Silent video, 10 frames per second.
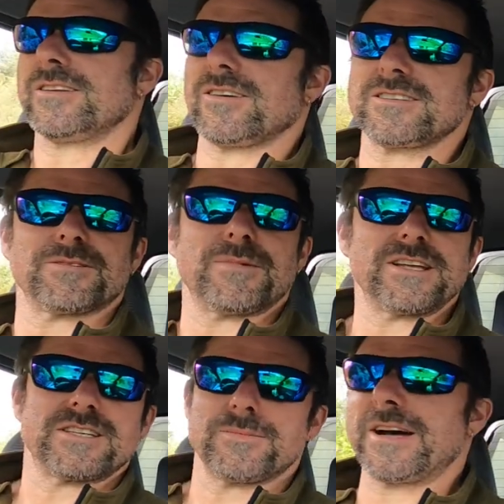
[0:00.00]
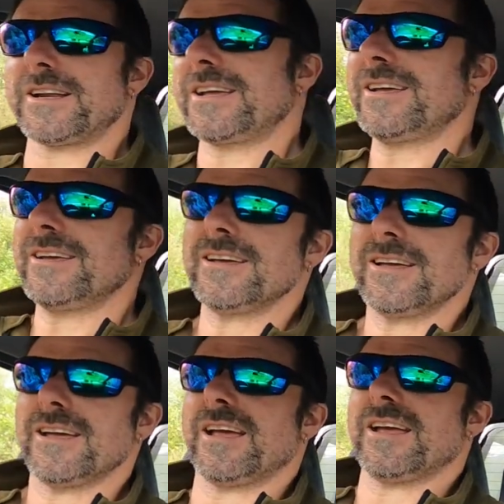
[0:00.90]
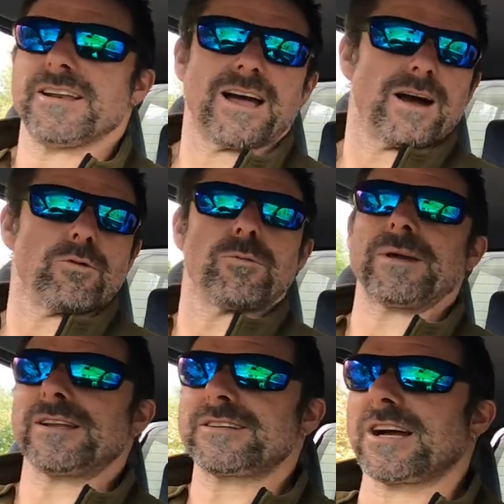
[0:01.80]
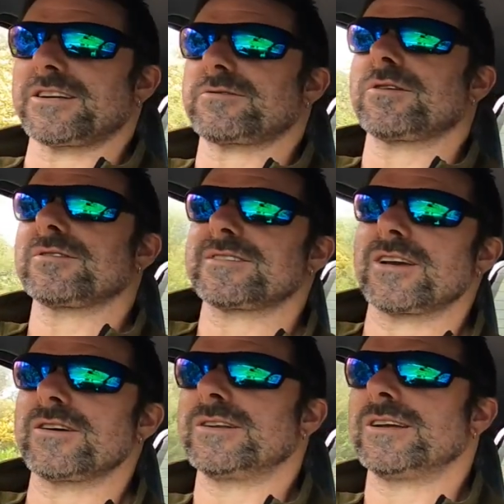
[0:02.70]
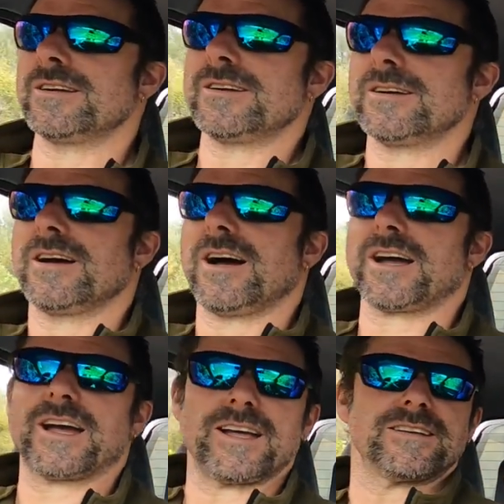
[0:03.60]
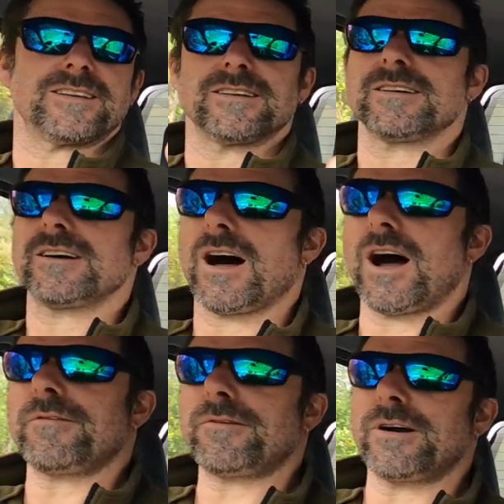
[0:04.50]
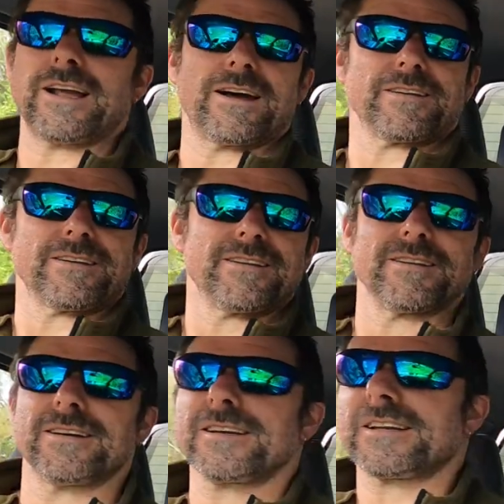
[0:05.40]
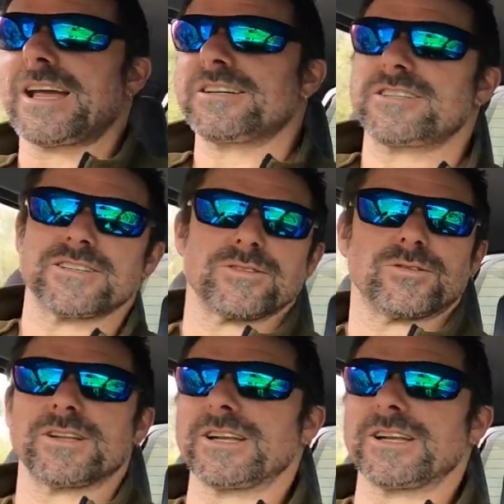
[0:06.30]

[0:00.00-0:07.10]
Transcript: nice to meet you, buddy. And uh, we'll be in touch real soon. Okay, over and out. Catch you all